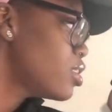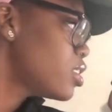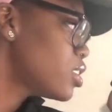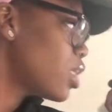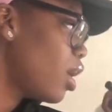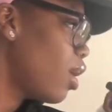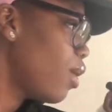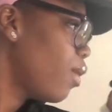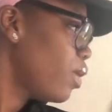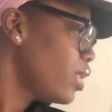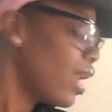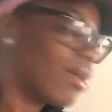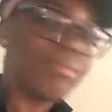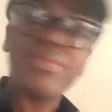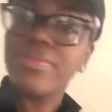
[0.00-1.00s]
So
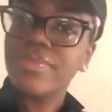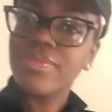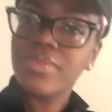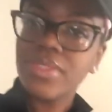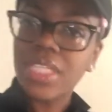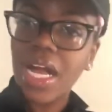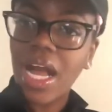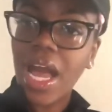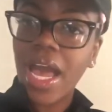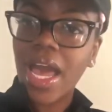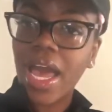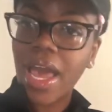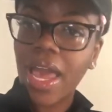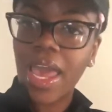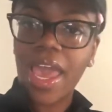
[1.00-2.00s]
yeah,
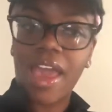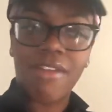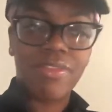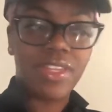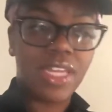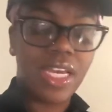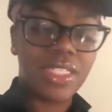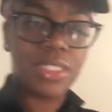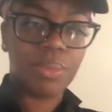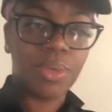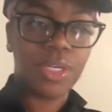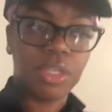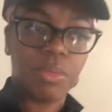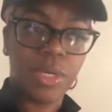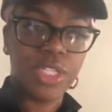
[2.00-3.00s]
I have the day to
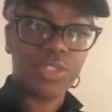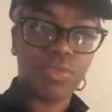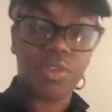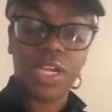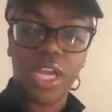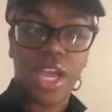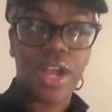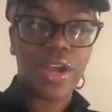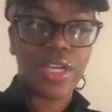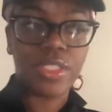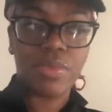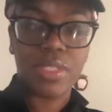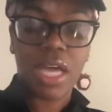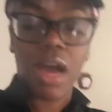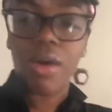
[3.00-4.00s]
pretty much run errands
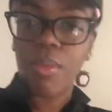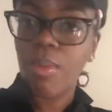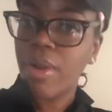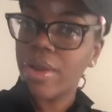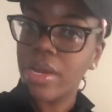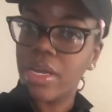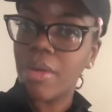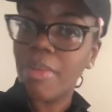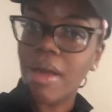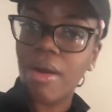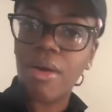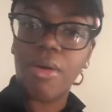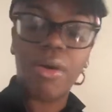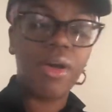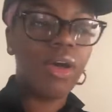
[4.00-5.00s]
without worrying
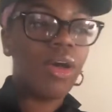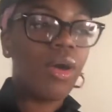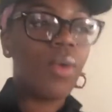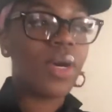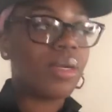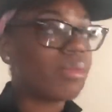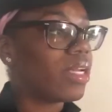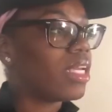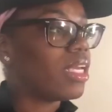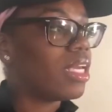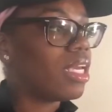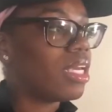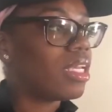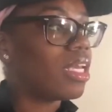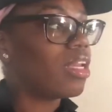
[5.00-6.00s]
about what I'm gonna
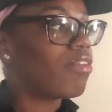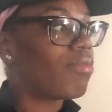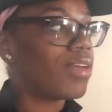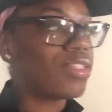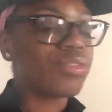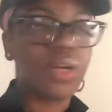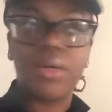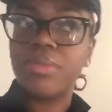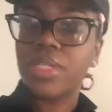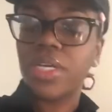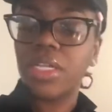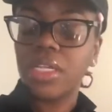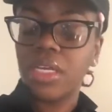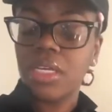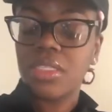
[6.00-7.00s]
eat and if my scrubs are
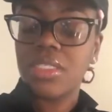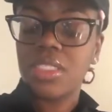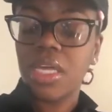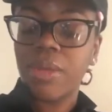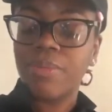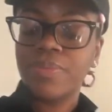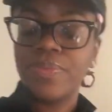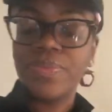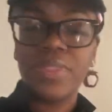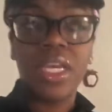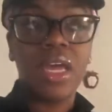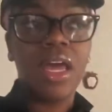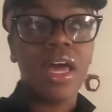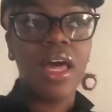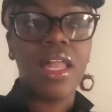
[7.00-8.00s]
clean. So
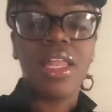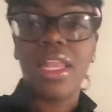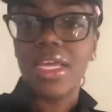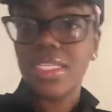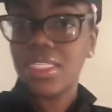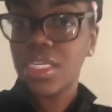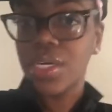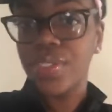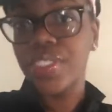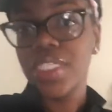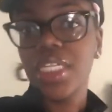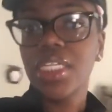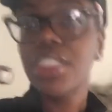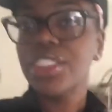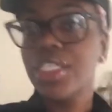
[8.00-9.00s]
let's go to
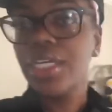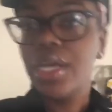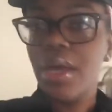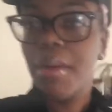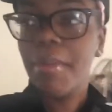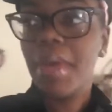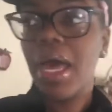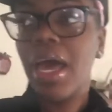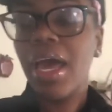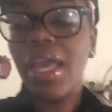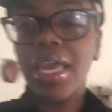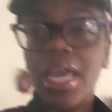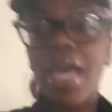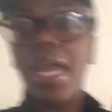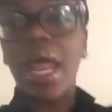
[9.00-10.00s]
the gym
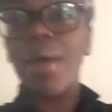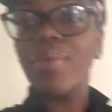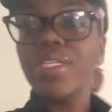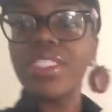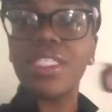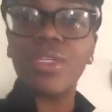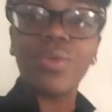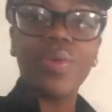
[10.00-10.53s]
and I will see you